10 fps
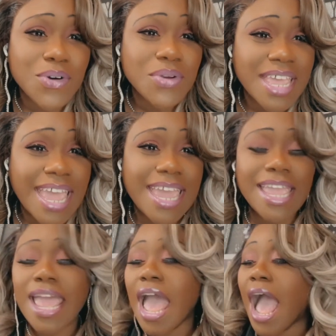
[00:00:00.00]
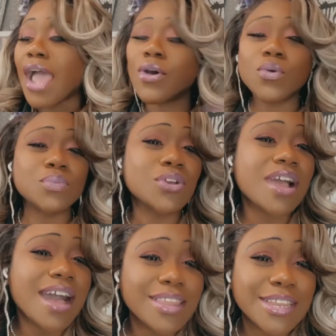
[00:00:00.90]
Okay, I hope your
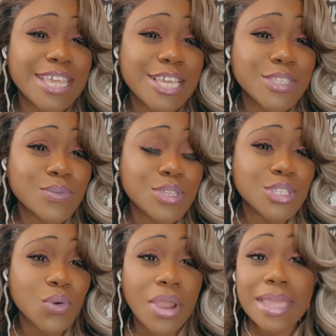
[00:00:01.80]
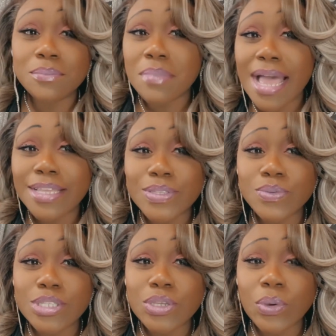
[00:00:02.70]
holidays was great. Mine
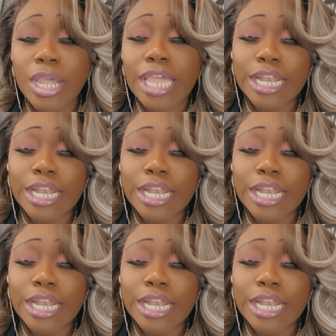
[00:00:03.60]
was great.